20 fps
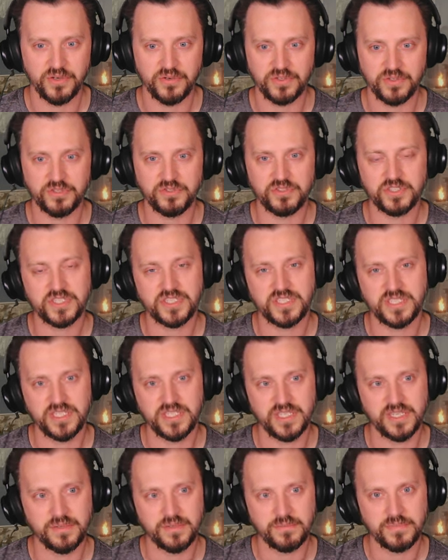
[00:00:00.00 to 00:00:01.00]
you just
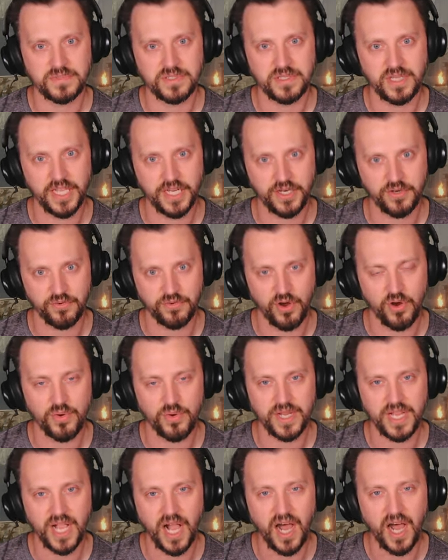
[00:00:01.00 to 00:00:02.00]
see him like
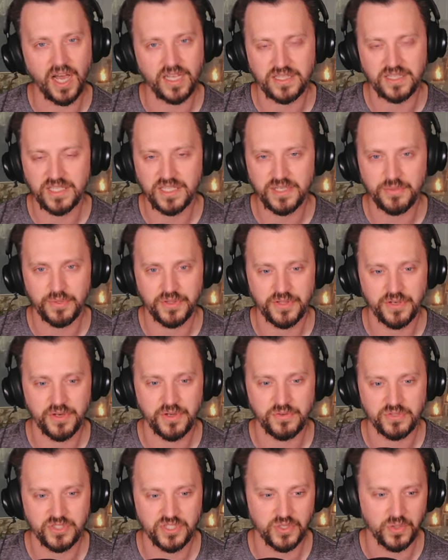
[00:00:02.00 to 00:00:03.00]
growing oddly with
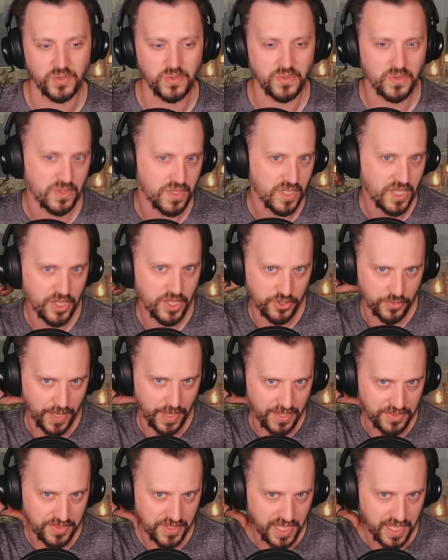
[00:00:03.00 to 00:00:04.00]
no soul
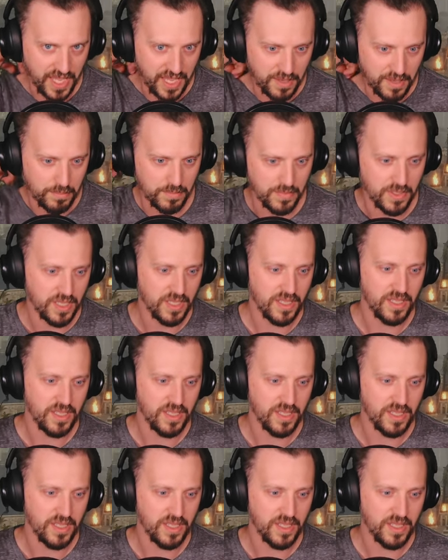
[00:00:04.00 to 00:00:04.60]
throughout the game.